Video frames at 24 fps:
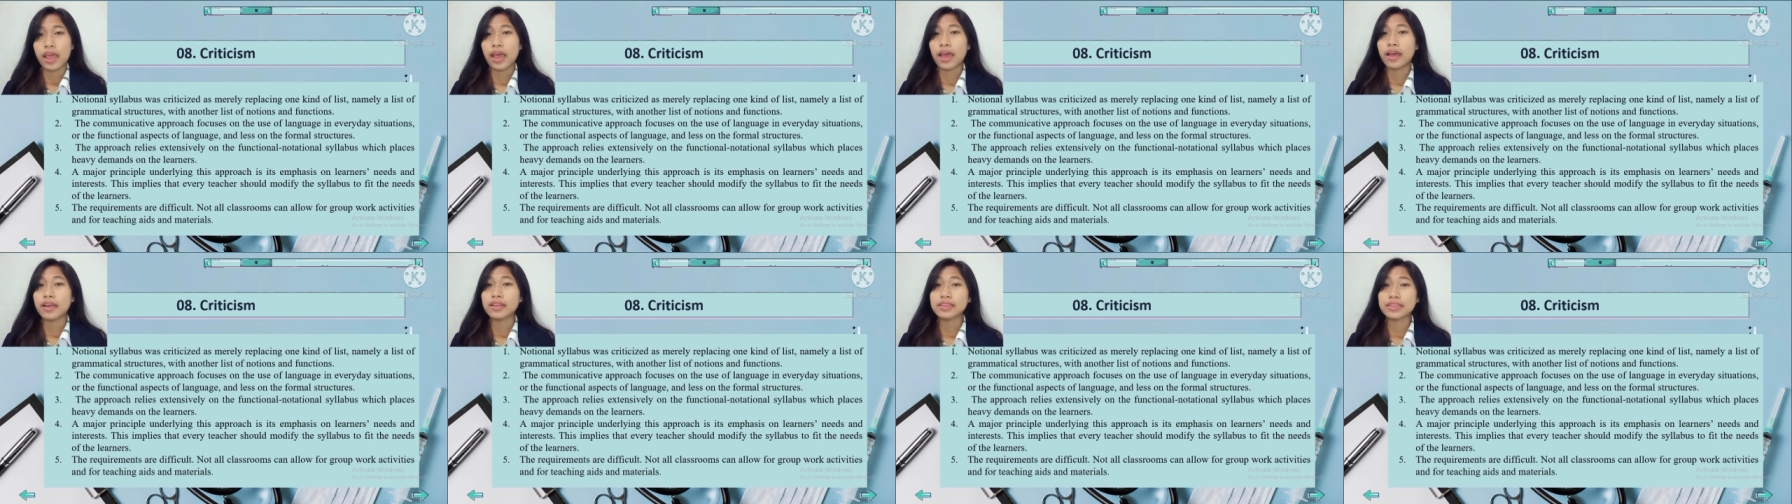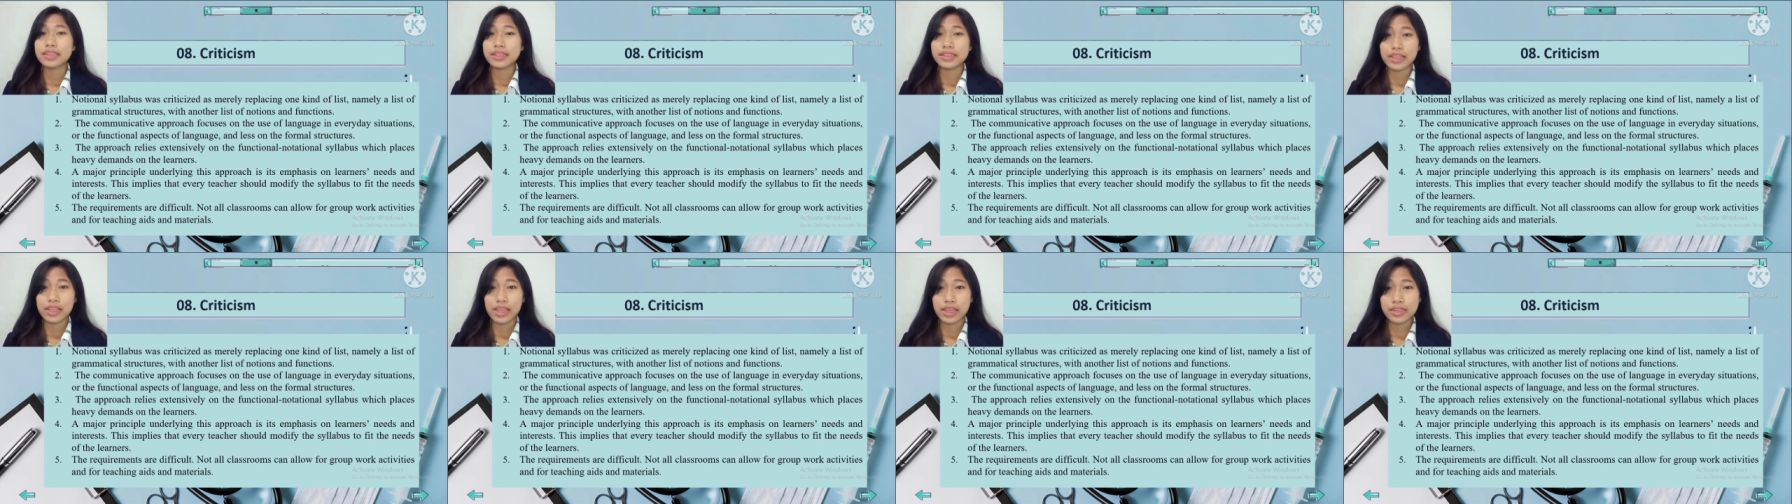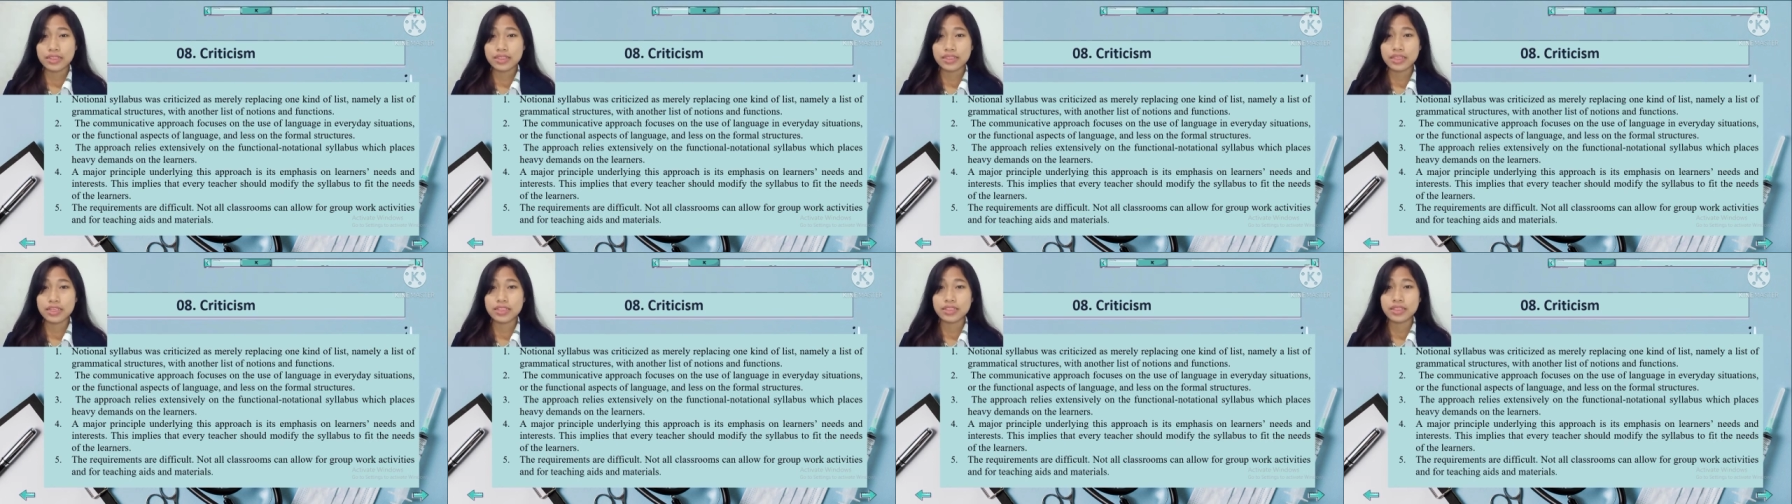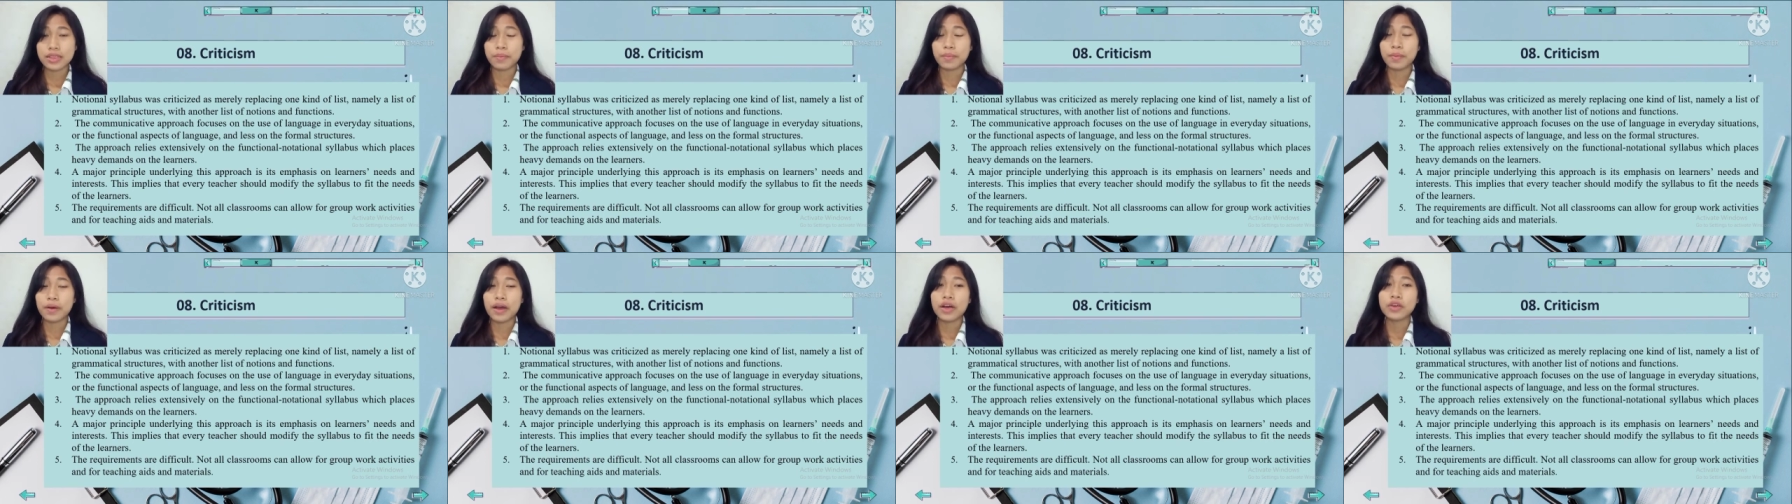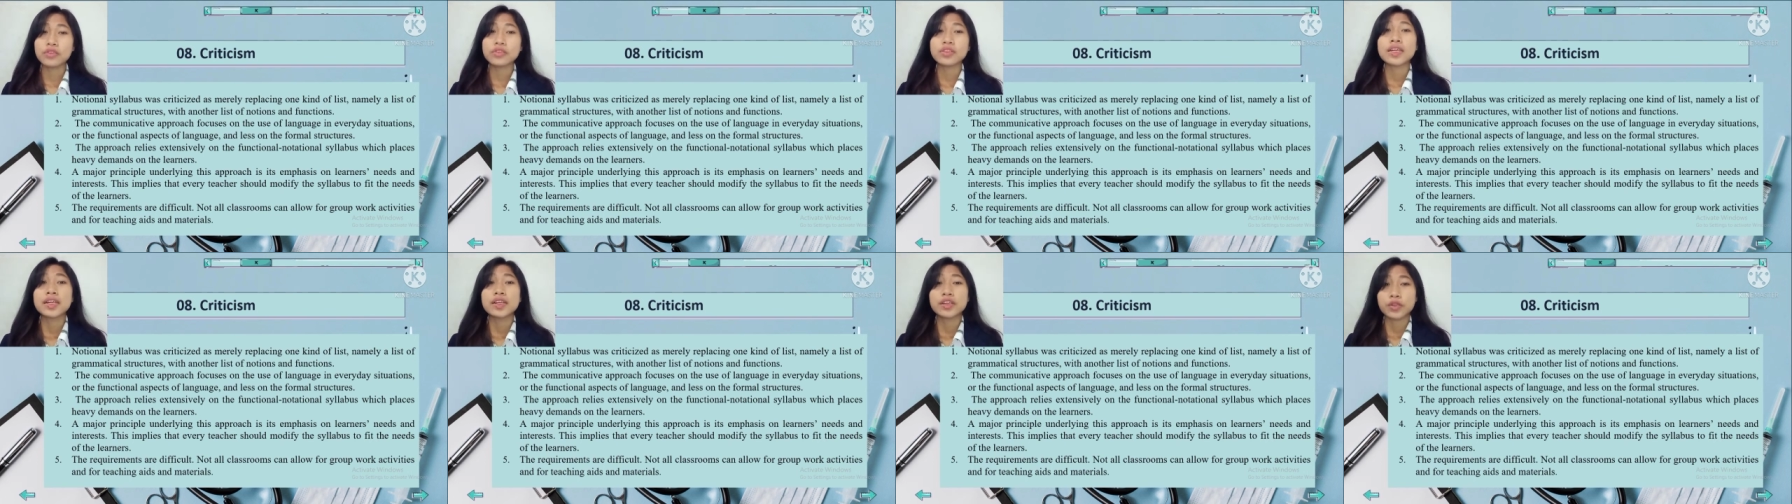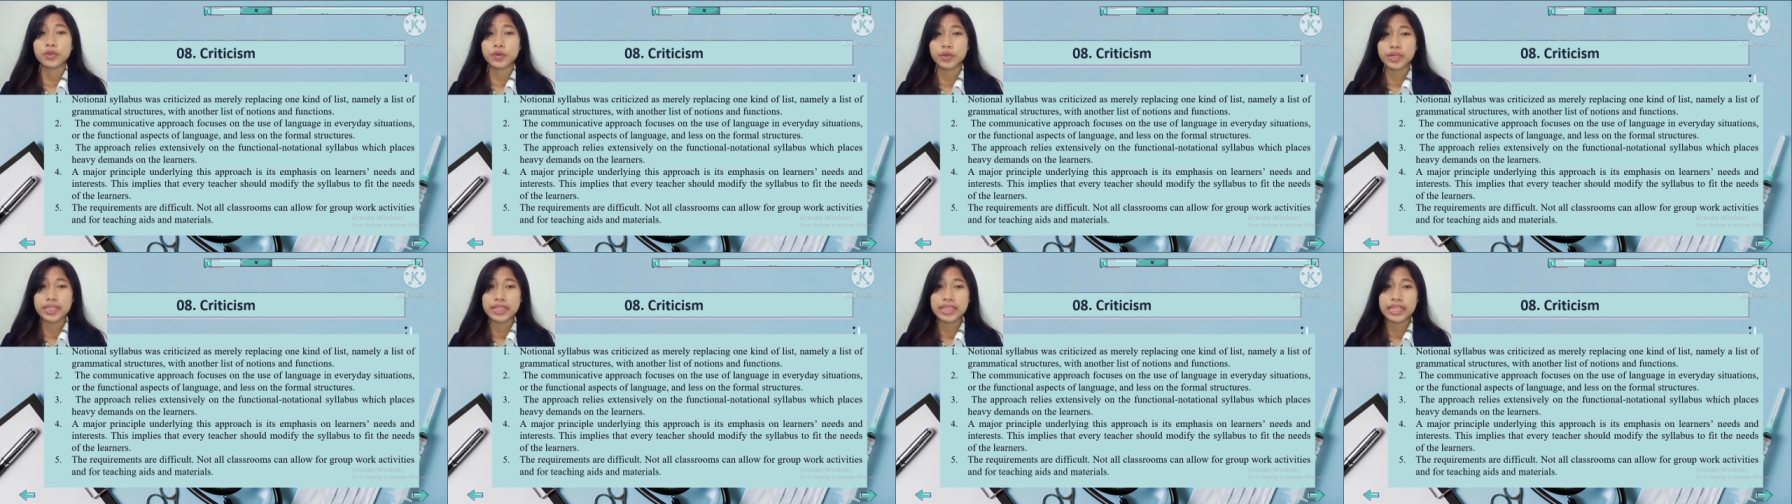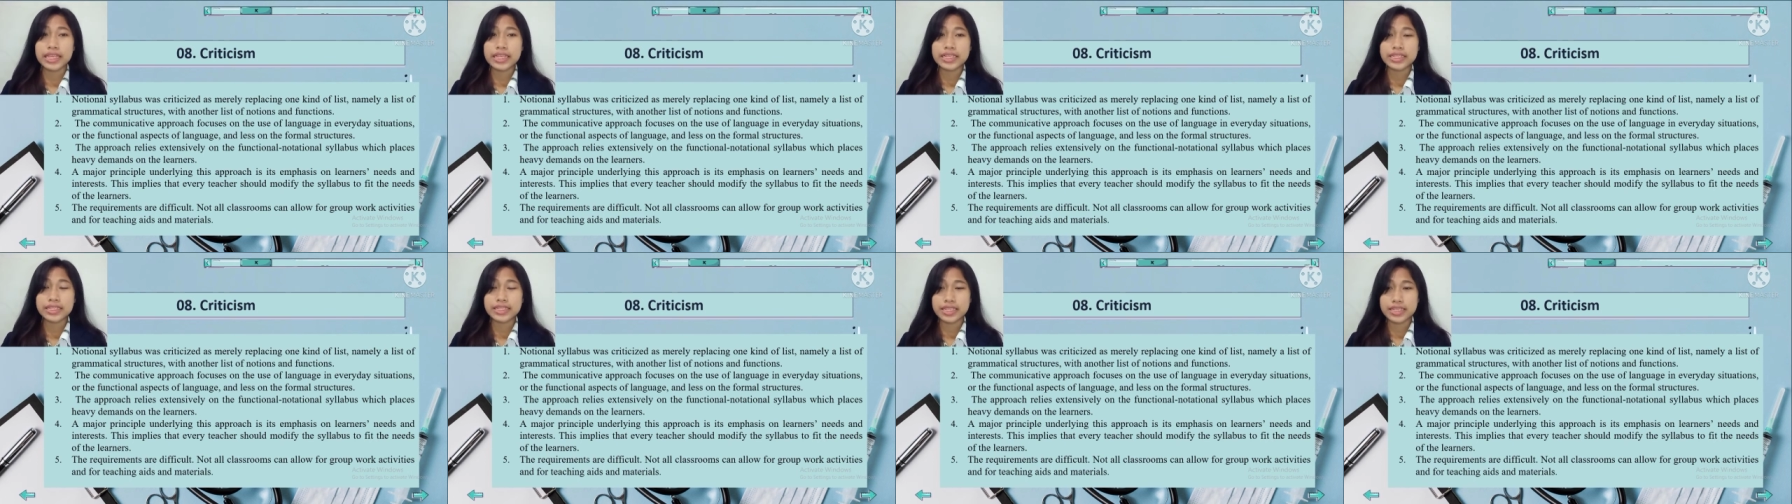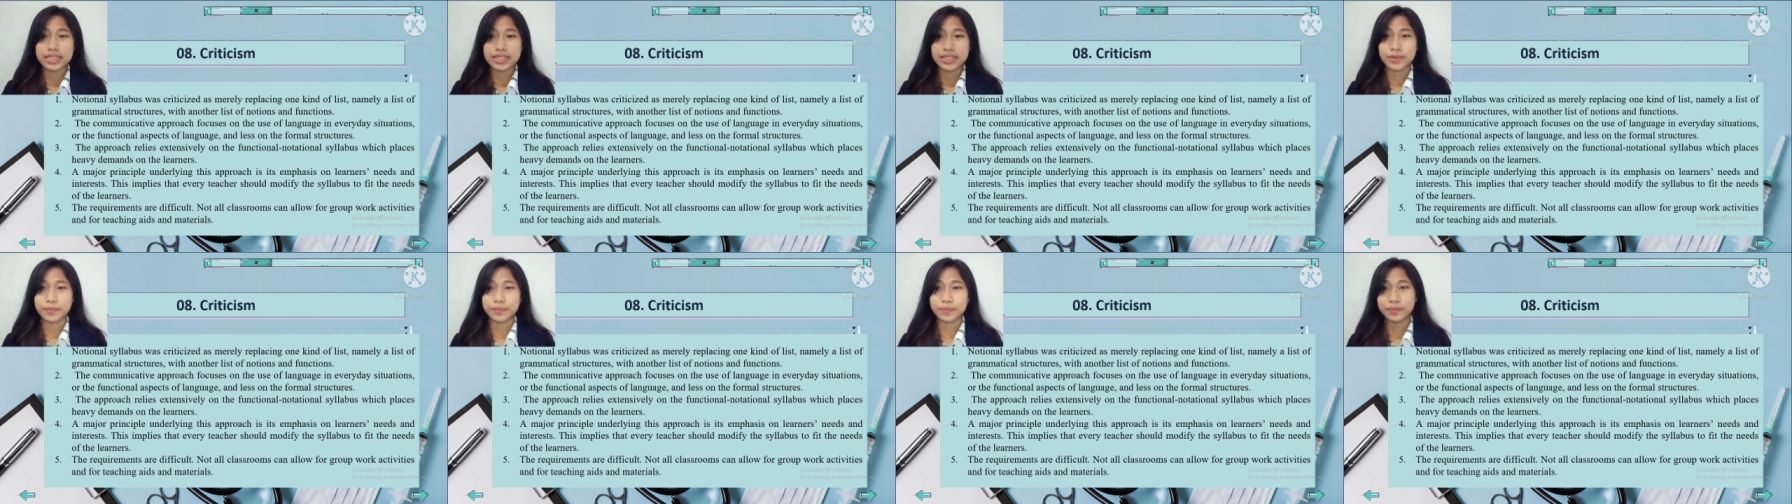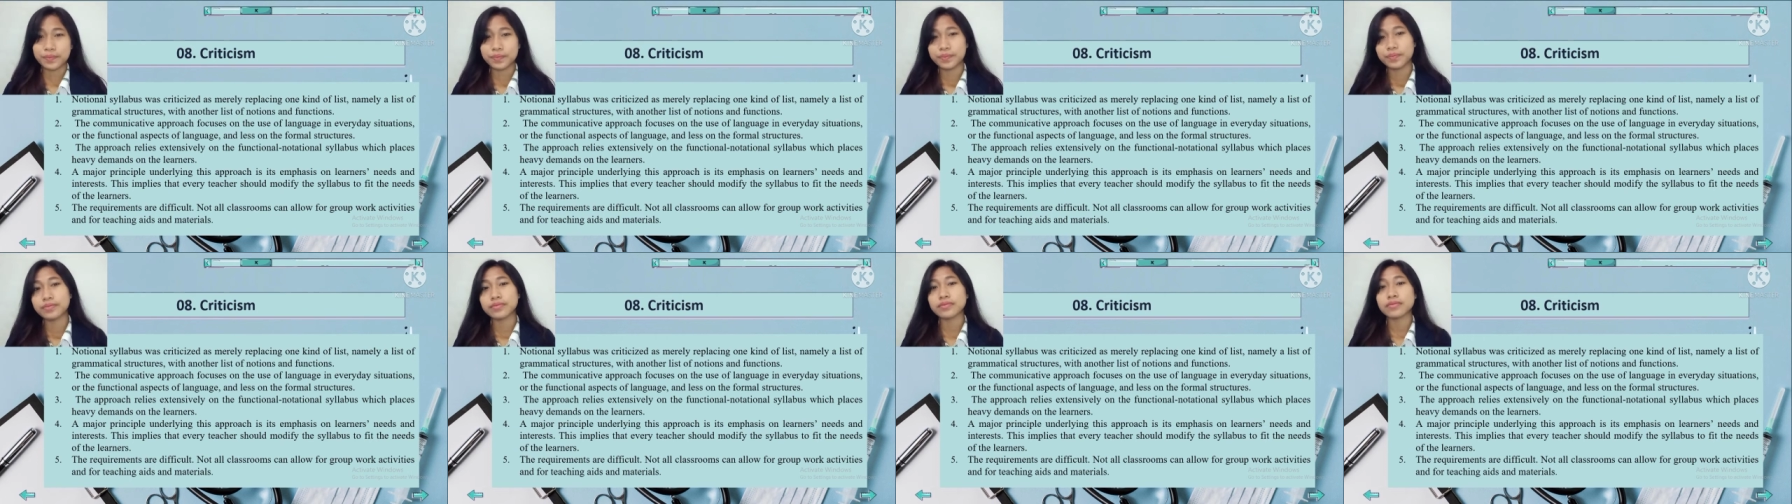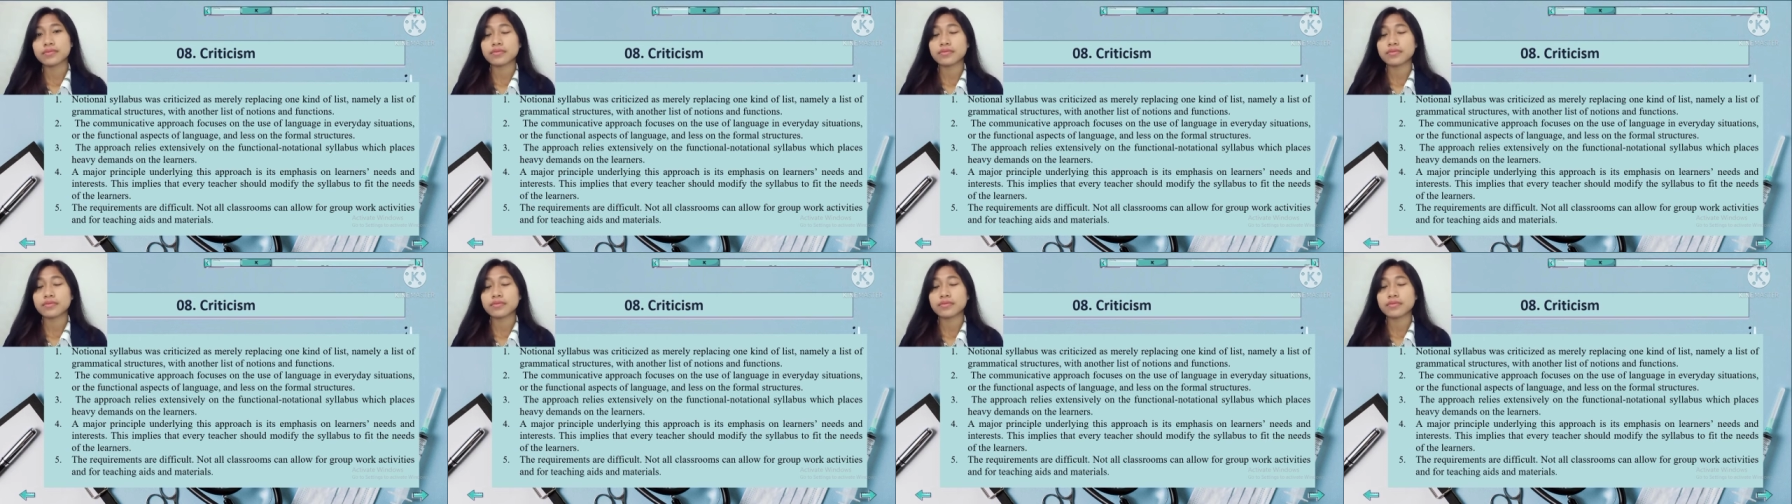And the next is about criticism.